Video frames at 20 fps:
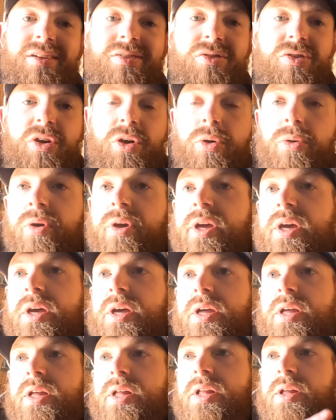So
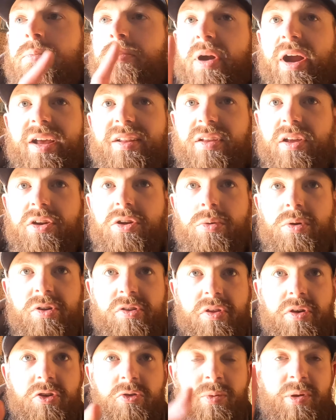probably get new ones
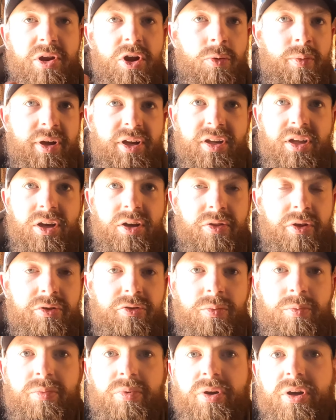of those, but no big deal.
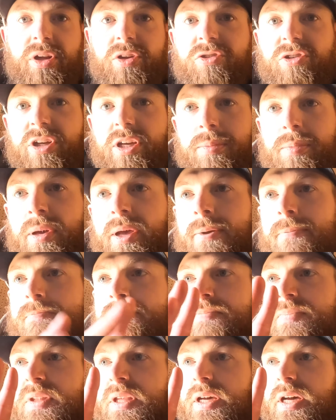Those are pretty cheap.
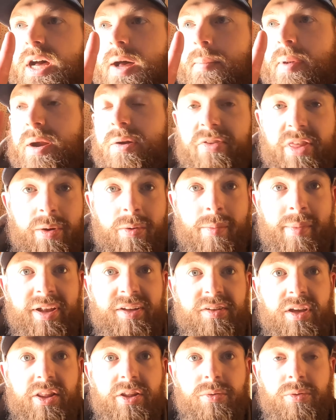But everything went back
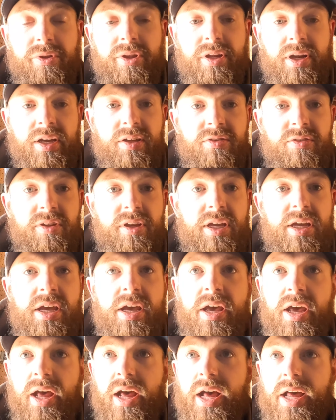together really nicely.
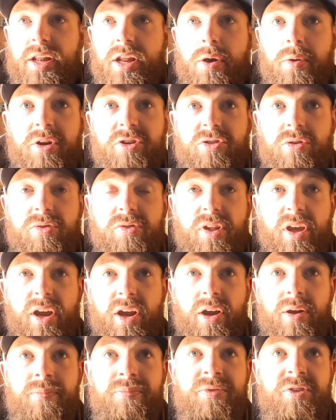No issues
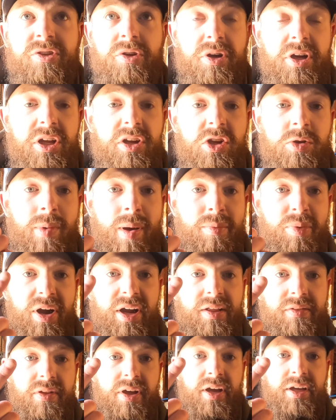there. Still need to do my
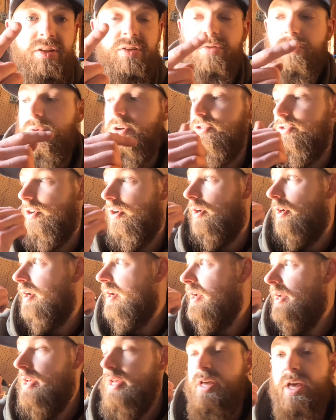brake lines, which are
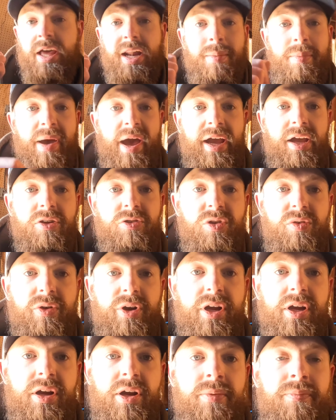in a package over
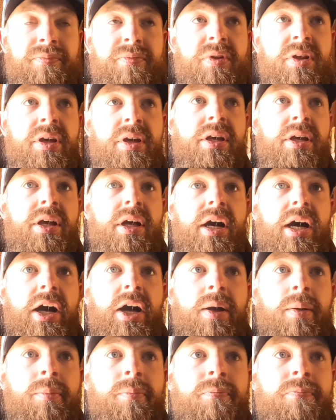here.
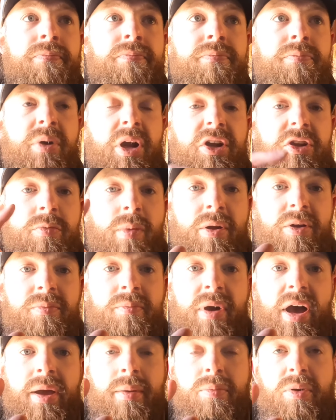But I'll do
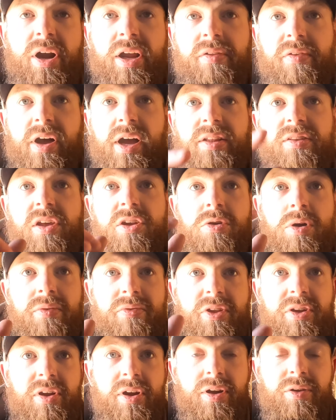my brake lines. I do
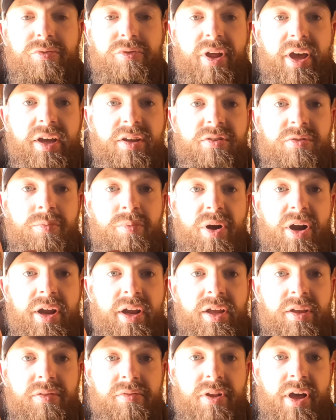have the TerraFlex
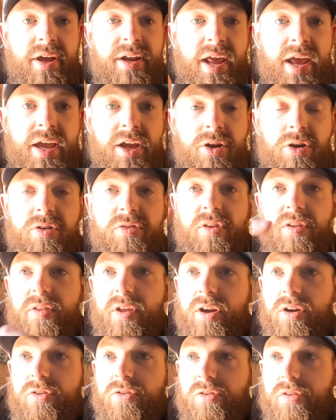brake line anchors in
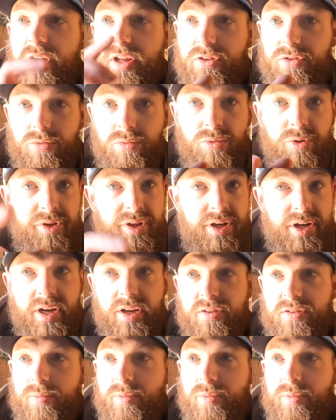there, so that's really nice.